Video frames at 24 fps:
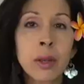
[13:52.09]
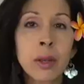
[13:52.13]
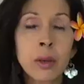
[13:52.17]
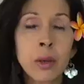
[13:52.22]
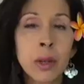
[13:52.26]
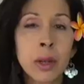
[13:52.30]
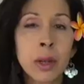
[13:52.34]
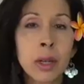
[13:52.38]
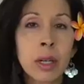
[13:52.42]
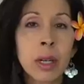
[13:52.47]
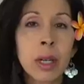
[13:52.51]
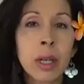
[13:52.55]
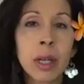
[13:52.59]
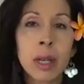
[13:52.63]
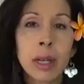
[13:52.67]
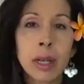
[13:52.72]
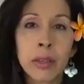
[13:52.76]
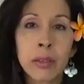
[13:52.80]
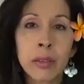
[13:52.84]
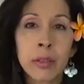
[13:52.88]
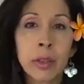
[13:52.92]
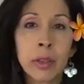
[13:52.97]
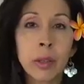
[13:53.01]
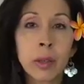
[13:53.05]
or
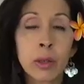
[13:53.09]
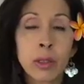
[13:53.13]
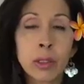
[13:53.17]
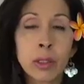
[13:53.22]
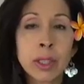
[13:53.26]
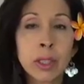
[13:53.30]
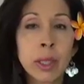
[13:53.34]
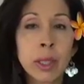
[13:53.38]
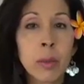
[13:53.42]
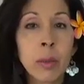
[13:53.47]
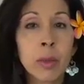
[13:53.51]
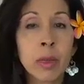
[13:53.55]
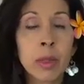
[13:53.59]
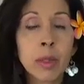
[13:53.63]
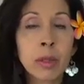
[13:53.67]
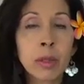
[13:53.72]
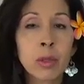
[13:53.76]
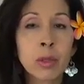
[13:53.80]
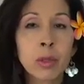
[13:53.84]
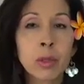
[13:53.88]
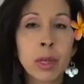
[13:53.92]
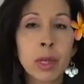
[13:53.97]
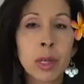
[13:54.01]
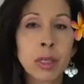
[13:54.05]
if you know someone
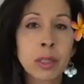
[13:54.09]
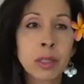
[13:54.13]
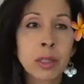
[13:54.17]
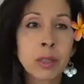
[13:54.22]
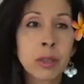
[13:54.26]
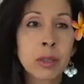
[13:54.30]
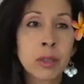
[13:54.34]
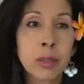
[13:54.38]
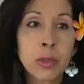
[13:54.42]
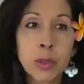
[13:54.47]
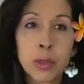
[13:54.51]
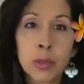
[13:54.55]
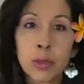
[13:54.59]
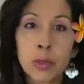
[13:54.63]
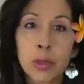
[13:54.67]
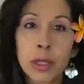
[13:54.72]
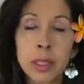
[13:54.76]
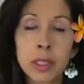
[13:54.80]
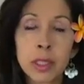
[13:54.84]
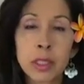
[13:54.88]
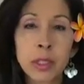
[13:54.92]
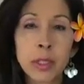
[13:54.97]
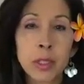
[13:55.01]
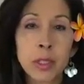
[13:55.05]
who wants to fulfill
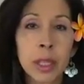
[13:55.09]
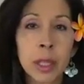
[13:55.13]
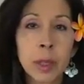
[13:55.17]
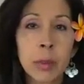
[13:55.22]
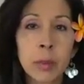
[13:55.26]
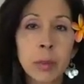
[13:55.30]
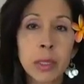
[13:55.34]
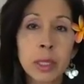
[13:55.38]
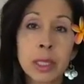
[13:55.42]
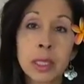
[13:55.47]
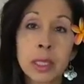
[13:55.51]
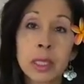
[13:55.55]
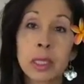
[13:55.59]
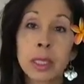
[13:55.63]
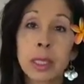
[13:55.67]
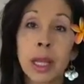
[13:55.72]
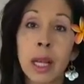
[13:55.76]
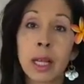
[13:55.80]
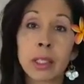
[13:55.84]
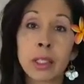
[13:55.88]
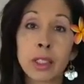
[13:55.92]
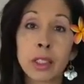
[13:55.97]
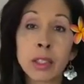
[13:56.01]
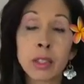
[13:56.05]
a dream but is
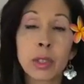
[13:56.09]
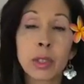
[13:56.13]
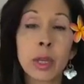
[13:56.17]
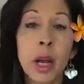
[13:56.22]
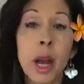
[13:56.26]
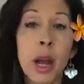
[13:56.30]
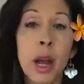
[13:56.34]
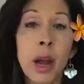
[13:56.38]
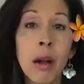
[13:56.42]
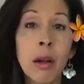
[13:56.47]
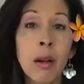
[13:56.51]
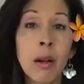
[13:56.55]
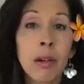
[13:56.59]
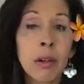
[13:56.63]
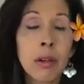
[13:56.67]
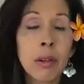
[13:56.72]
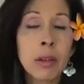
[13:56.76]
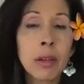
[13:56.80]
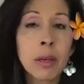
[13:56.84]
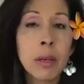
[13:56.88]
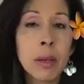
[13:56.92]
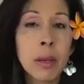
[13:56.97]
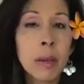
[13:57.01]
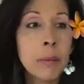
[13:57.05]
not sure how,